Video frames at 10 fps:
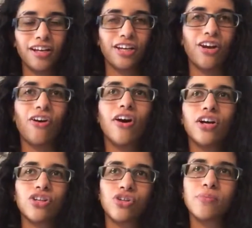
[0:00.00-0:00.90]
You know,
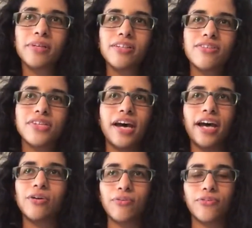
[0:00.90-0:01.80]
humans,
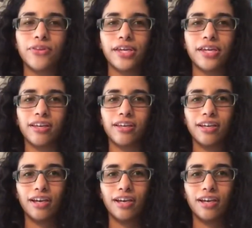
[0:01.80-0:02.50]
I don't think,